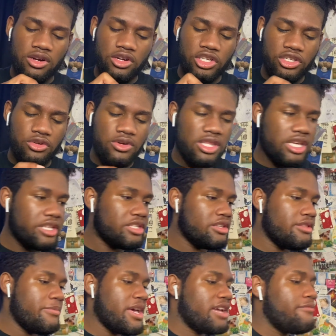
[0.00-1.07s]
or 2 of this
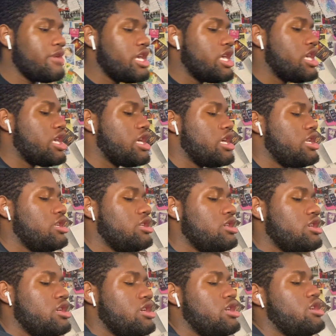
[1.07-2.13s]
on the back of my hand.
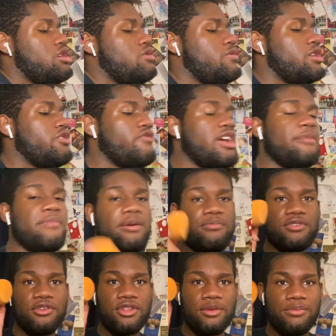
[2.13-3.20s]
I'm gonna grab my
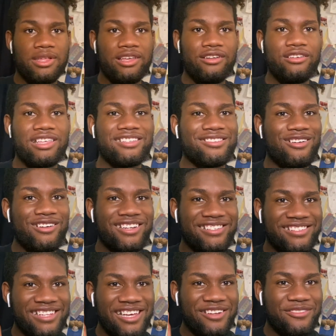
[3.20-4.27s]
beauty blender that's already
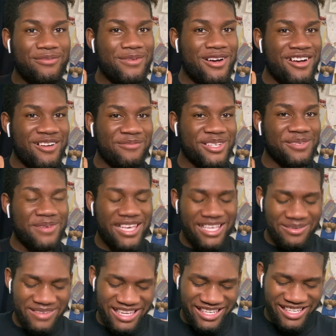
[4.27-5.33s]
stained from how much
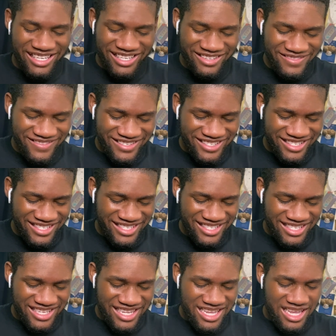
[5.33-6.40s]
makeup I do.
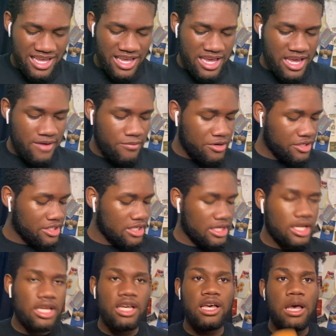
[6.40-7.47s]
We're just
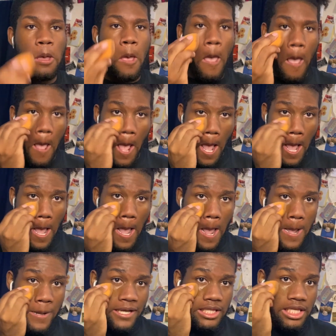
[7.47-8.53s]
gonna
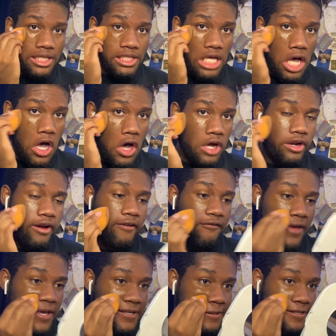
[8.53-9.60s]
put this on our
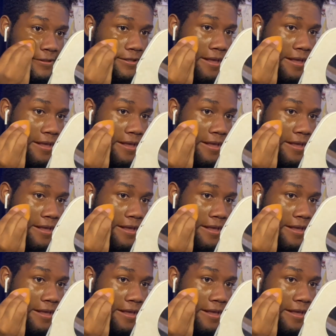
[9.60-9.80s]
face.